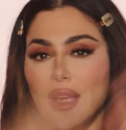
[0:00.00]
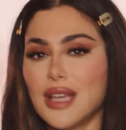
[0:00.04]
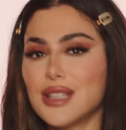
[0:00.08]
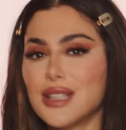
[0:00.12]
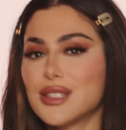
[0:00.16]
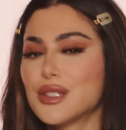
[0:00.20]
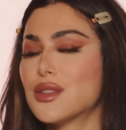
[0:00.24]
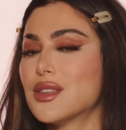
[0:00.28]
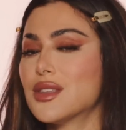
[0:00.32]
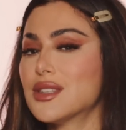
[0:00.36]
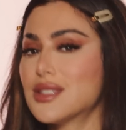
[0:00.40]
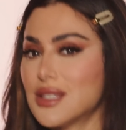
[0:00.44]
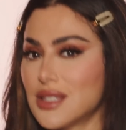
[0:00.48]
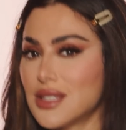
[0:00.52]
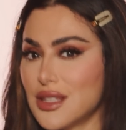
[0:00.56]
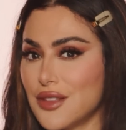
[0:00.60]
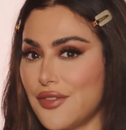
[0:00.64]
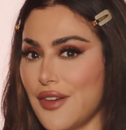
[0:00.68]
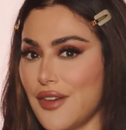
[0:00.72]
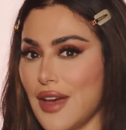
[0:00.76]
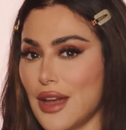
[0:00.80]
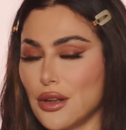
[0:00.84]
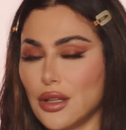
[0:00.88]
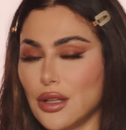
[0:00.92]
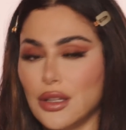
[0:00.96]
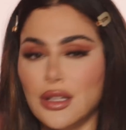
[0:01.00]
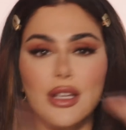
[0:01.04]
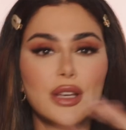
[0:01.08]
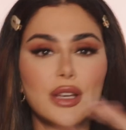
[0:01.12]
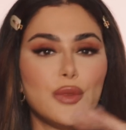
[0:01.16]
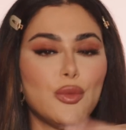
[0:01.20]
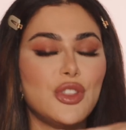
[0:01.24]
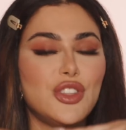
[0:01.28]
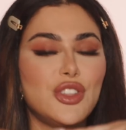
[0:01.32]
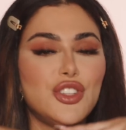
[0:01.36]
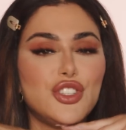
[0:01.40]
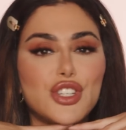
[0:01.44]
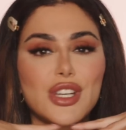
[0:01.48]
guys, so this is the final look
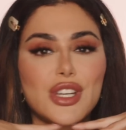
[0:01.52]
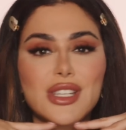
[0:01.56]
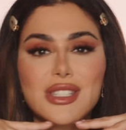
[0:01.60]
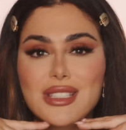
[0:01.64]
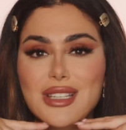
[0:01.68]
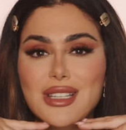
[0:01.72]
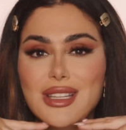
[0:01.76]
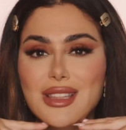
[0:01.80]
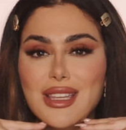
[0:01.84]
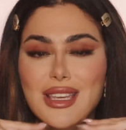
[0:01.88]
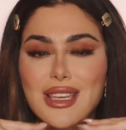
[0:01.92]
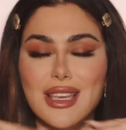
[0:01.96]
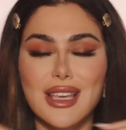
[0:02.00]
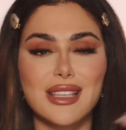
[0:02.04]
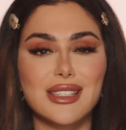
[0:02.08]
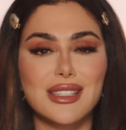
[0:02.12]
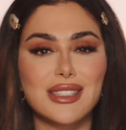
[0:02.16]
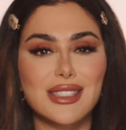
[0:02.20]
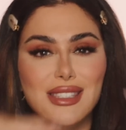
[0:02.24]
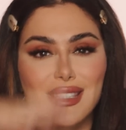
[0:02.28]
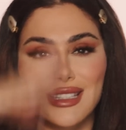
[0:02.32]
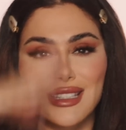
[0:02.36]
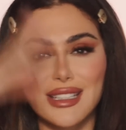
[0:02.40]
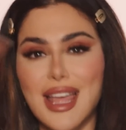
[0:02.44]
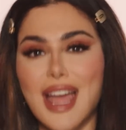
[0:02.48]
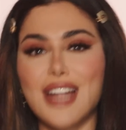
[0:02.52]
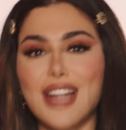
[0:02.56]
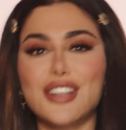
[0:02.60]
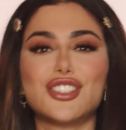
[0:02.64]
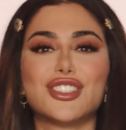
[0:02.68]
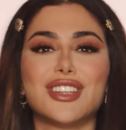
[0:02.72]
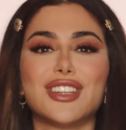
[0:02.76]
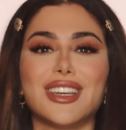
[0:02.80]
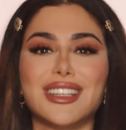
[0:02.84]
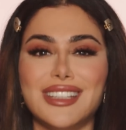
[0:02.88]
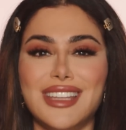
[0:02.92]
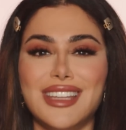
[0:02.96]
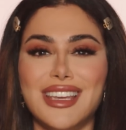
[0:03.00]
with just the snatch
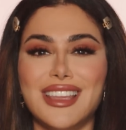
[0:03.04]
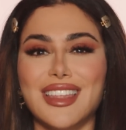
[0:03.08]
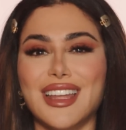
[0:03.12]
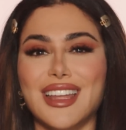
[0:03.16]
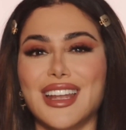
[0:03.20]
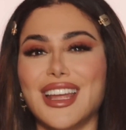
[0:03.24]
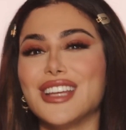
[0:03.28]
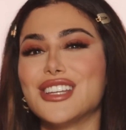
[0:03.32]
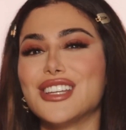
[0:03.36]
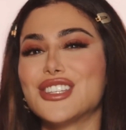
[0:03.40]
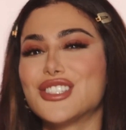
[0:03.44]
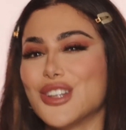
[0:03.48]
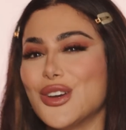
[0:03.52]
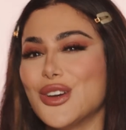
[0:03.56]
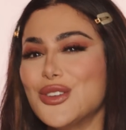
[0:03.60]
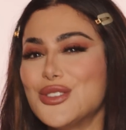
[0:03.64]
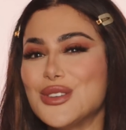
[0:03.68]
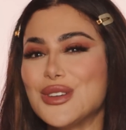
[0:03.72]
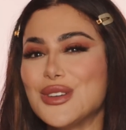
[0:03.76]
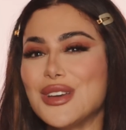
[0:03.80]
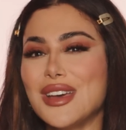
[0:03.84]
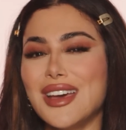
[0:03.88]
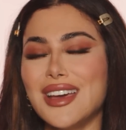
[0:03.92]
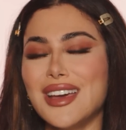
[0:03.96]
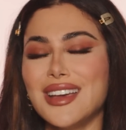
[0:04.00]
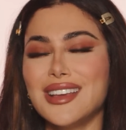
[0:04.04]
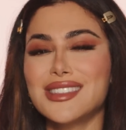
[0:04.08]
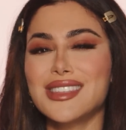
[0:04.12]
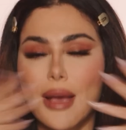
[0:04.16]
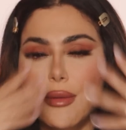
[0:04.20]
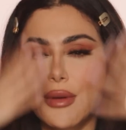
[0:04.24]
technique that I showed you guys.